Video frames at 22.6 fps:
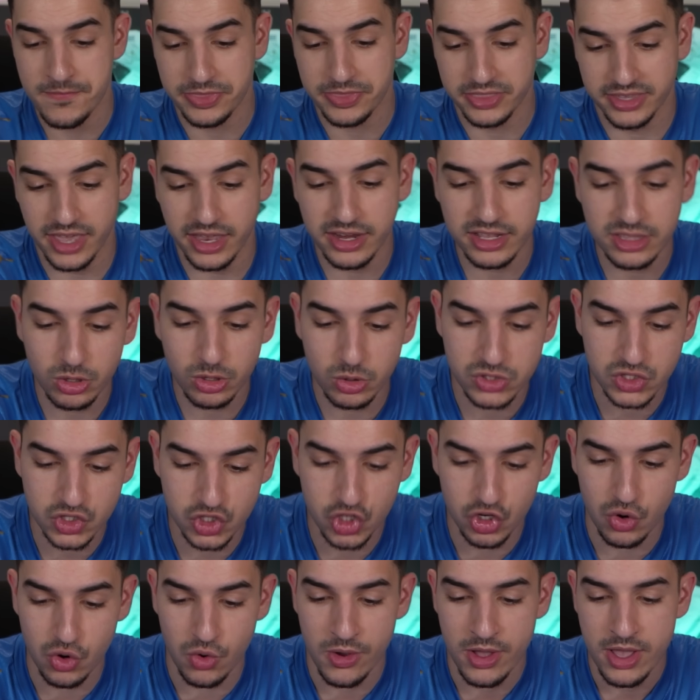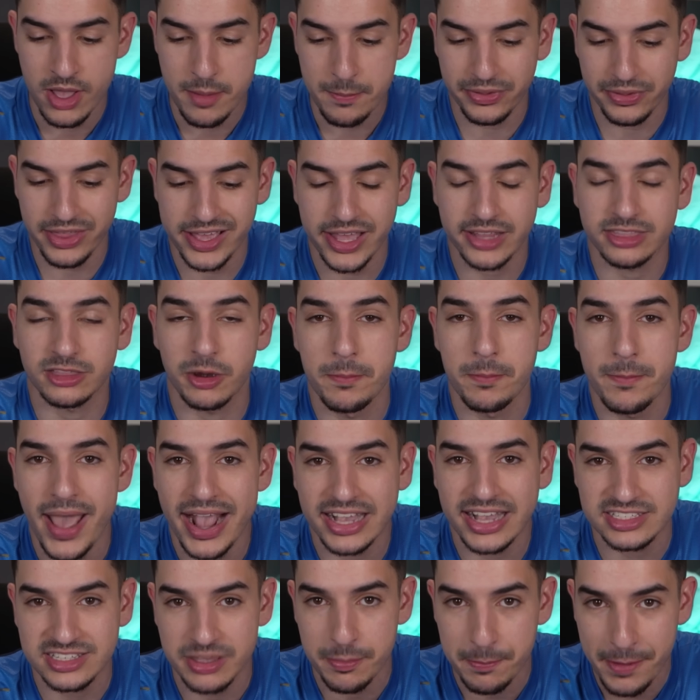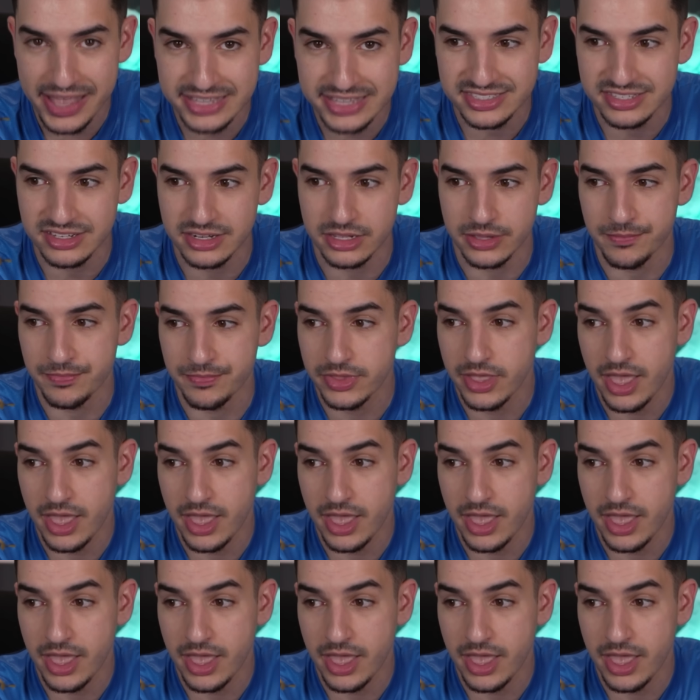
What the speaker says: Getting those two playing at their max capacity